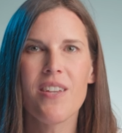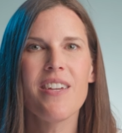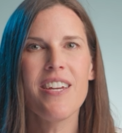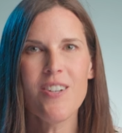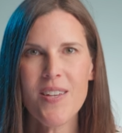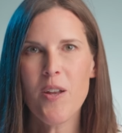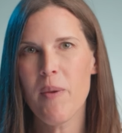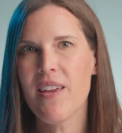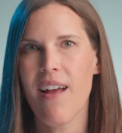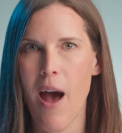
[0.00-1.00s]
Here's how to
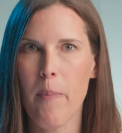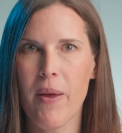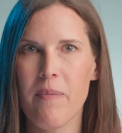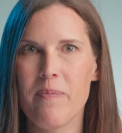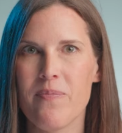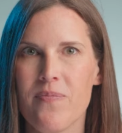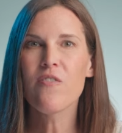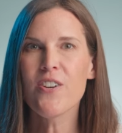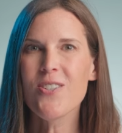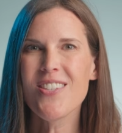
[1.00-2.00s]
make it happen.
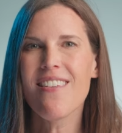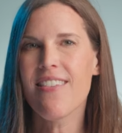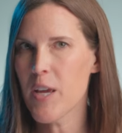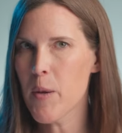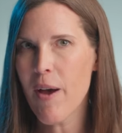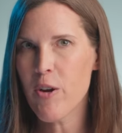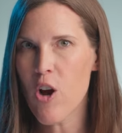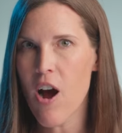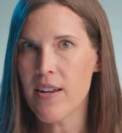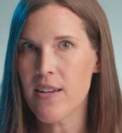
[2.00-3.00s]
First, think about your
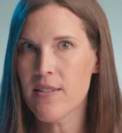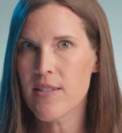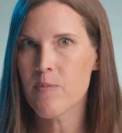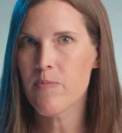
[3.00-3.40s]
audience.